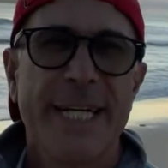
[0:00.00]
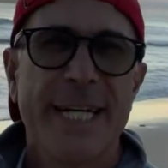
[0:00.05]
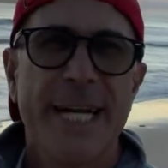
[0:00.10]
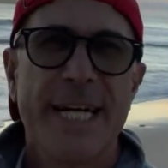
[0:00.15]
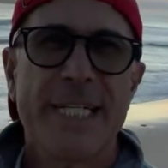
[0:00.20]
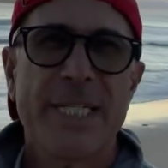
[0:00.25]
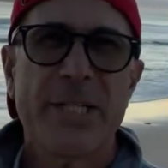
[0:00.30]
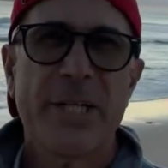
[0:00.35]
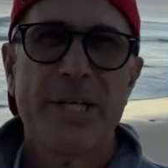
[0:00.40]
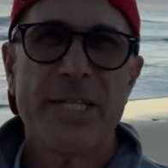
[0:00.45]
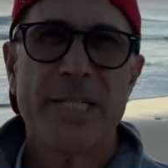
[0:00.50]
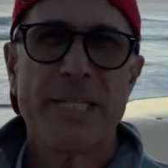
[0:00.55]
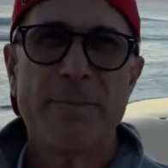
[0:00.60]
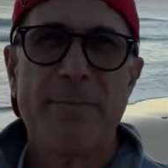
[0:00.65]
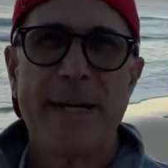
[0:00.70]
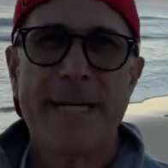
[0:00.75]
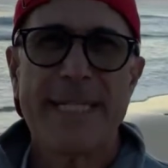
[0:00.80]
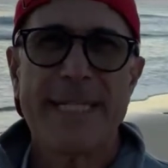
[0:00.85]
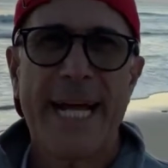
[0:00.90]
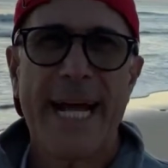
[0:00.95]
It's not a
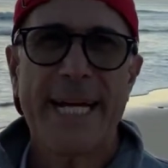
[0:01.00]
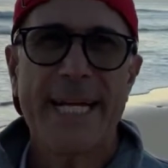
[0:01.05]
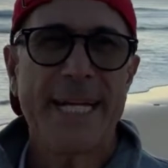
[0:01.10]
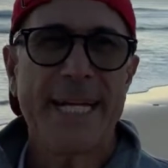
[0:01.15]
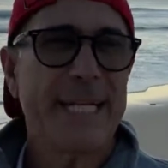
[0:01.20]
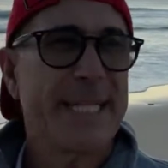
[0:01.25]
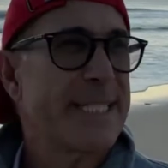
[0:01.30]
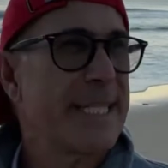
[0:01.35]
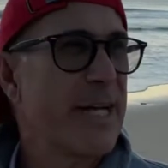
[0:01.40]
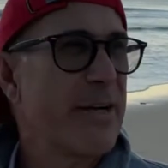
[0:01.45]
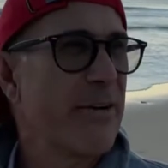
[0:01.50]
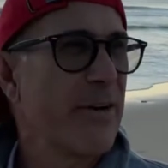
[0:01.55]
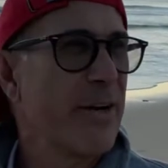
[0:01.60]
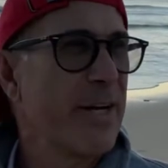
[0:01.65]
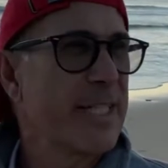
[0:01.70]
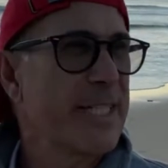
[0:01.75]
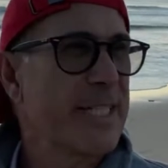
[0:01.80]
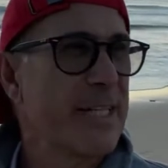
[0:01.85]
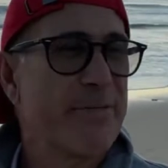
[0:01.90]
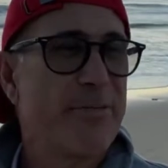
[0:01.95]
spectacular
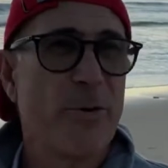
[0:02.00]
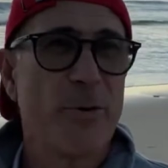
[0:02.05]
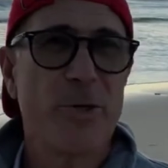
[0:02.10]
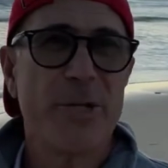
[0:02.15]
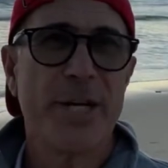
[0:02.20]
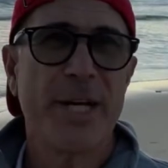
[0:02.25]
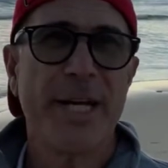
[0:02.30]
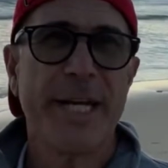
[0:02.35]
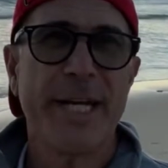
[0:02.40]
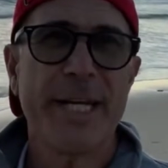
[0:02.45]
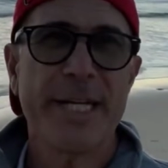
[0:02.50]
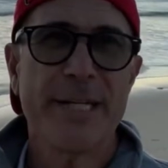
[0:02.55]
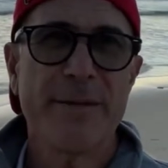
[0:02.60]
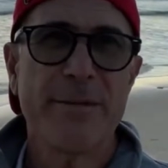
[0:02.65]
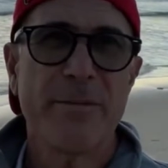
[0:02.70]
sunrise, unfortunately,